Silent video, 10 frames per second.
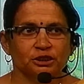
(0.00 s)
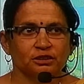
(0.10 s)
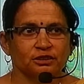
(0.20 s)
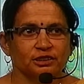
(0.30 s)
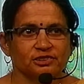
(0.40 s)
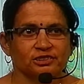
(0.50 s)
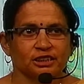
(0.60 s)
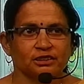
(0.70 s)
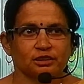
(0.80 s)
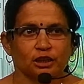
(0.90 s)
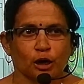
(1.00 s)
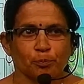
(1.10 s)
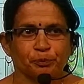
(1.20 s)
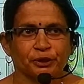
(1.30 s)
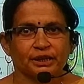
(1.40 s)
distinct
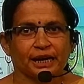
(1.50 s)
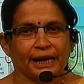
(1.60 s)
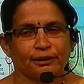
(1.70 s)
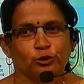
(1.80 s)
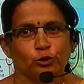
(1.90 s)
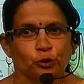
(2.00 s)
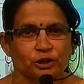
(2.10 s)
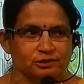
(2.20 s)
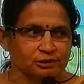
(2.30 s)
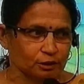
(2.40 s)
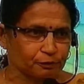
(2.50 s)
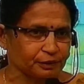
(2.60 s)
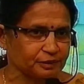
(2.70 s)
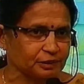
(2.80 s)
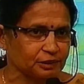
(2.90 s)
upper and lower
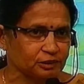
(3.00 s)
surfaces.